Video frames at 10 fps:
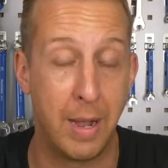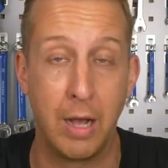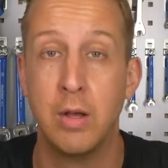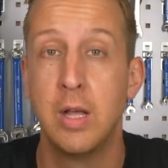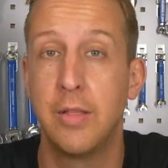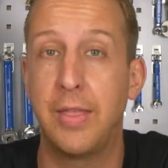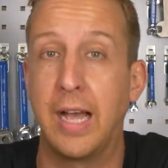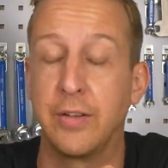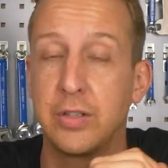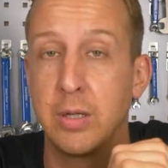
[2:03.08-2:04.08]
about
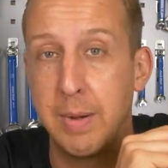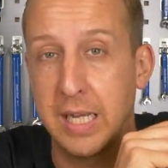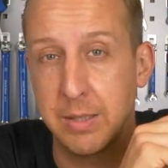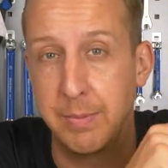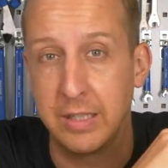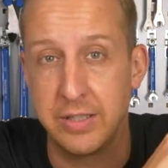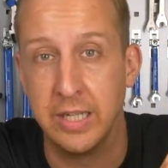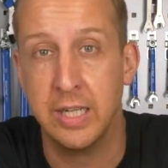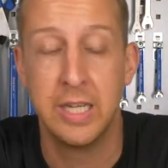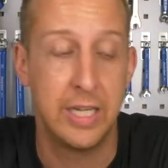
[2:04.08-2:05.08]
that as a
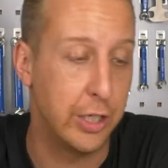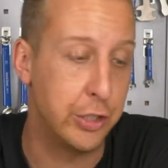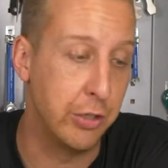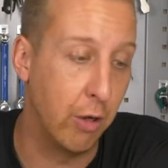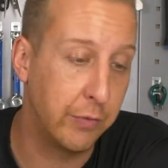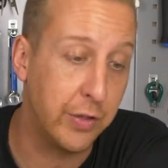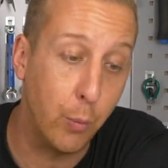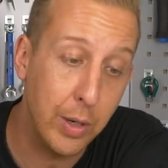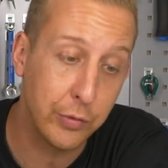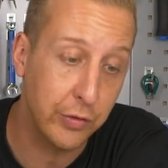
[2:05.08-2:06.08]
compatibility issue. Obviously,
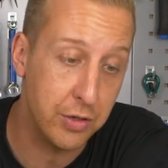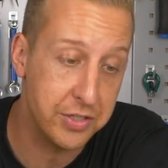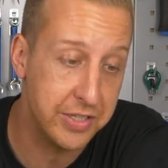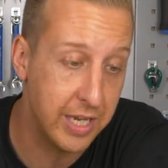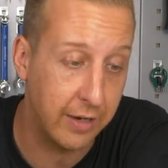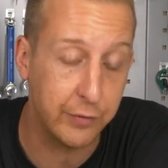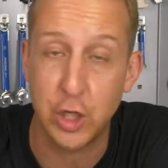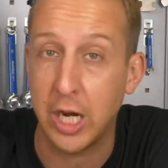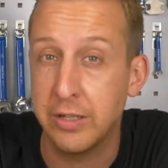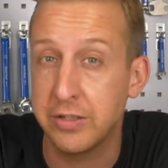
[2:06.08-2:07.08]
wheel sizes have
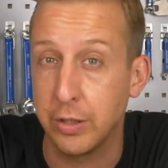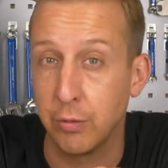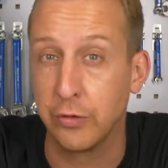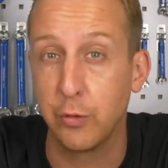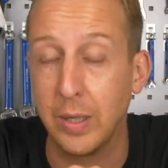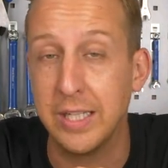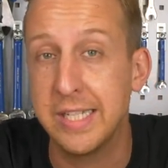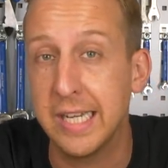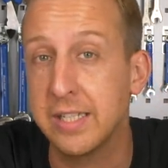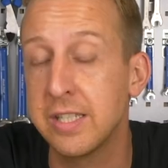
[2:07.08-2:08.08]
changed, so you're on
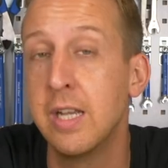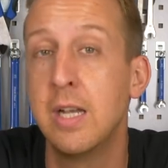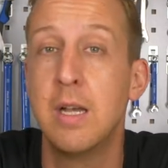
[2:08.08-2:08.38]
26.